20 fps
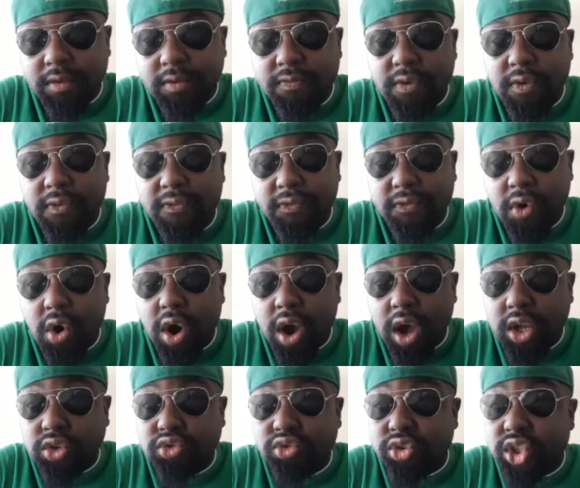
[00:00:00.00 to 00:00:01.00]
For
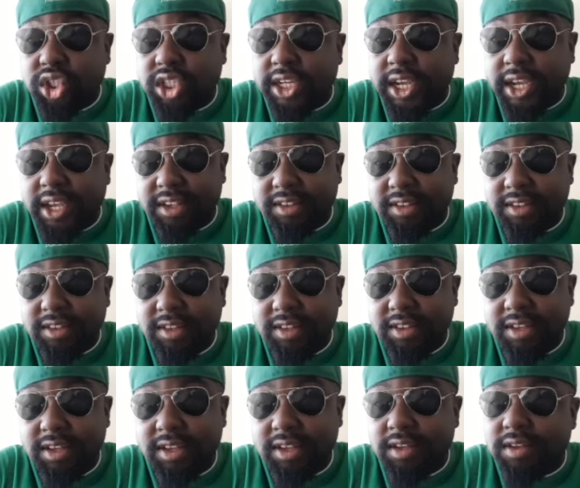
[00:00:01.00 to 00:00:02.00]
400 years,
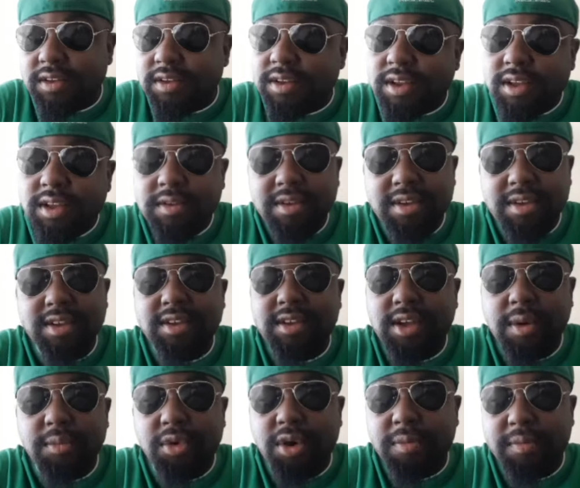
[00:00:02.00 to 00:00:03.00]

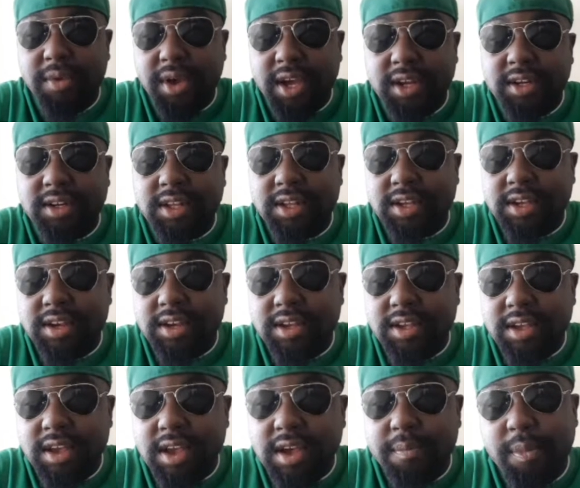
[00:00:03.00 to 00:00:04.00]
come on, man.
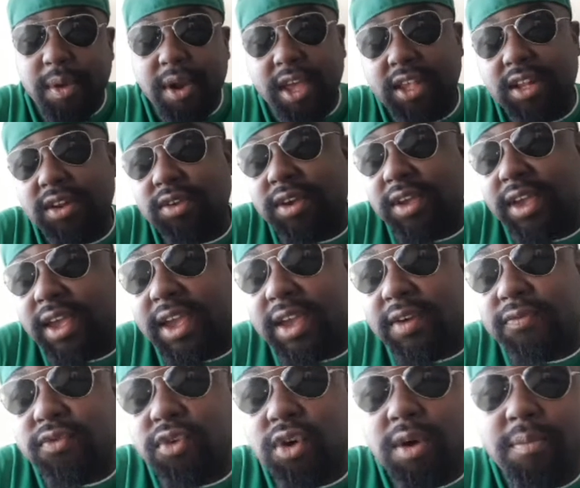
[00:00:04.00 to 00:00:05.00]
But let's look at
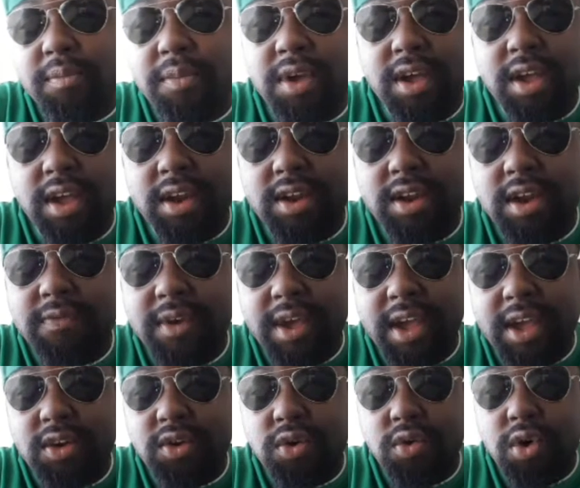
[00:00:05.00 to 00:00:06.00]
it from another
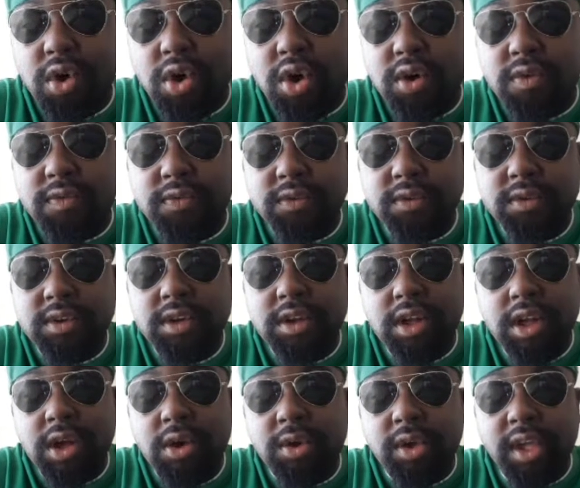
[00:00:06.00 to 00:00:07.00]
angle of,
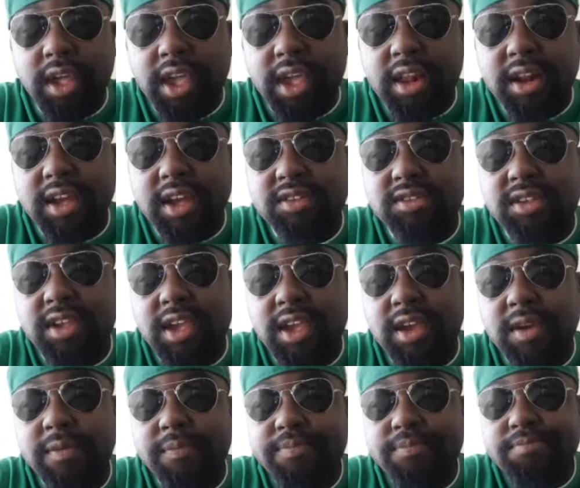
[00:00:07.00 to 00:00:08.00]
okay, let's
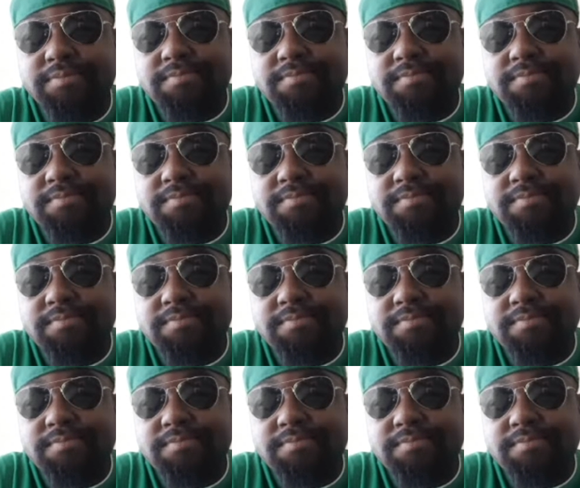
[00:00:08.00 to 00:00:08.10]
say